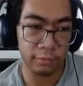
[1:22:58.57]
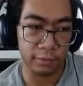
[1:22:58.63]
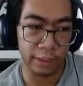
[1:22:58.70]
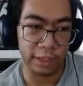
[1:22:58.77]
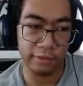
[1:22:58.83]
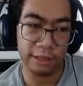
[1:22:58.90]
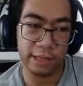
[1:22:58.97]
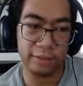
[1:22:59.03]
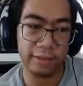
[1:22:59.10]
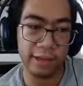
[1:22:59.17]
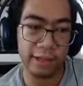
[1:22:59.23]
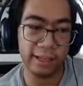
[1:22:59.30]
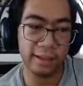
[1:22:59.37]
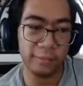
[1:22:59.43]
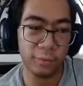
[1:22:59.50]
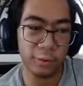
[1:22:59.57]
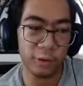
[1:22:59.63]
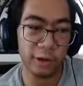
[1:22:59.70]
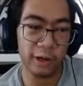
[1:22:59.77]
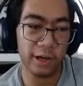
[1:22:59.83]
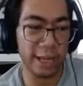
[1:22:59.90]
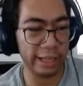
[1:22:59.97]
If you have any
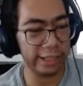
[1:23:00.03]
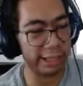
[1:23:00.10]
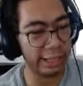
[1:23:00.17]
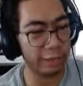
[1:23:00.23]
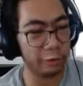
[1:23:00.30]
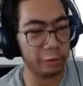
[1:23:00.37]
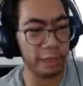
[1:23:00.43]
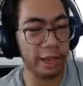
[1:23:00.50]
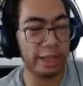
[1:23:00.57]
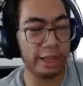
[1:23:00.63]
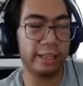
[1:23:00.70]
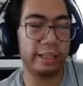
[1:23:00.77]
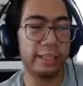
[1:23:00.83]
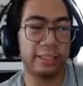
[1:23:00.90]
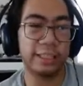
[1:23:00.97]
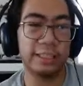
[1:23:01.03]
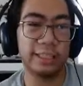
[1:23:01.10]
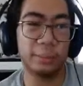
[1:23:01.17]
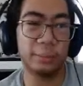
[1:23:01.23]
more, I think I'd end up